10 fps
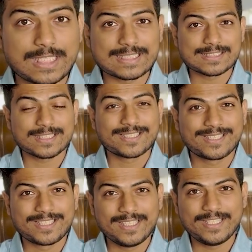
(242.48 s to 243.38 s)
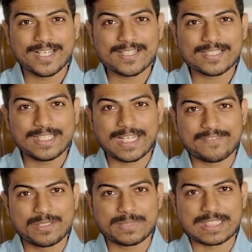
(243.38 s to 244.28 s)
That's a clear
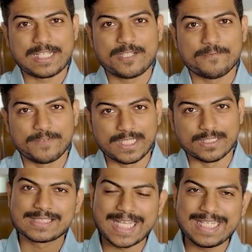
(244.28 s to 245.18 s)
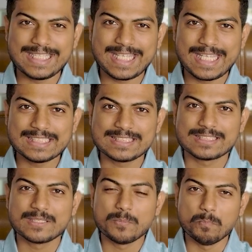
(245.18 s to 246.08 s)
11% win. Steady gains,
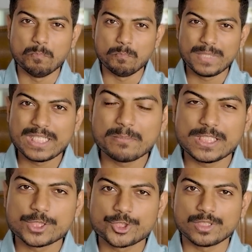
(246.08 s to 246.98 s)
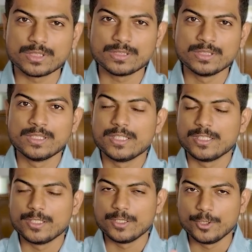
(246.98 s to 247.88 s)
minimal churn,
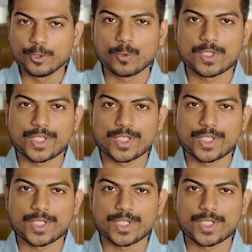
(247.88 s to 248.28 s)
no